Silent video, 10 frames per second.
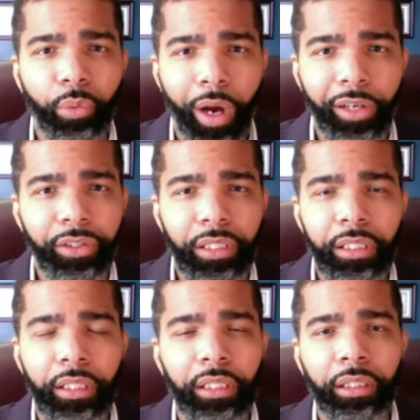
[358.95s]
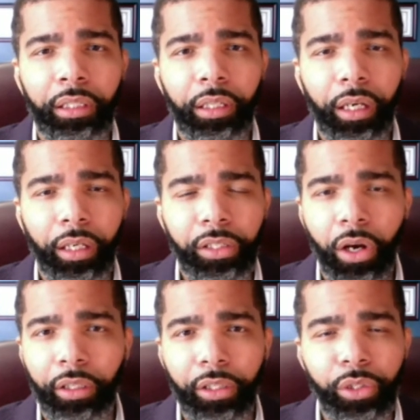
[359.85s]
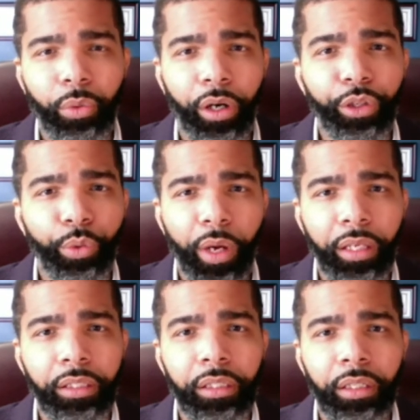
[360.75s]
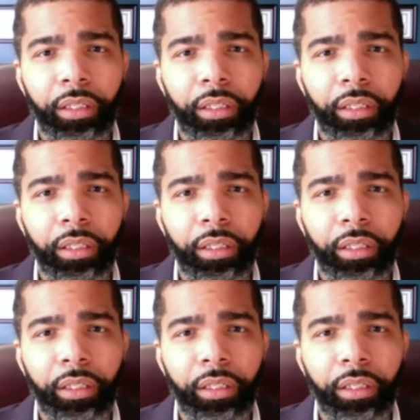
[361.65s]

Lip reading: Washington, talking to our U.S.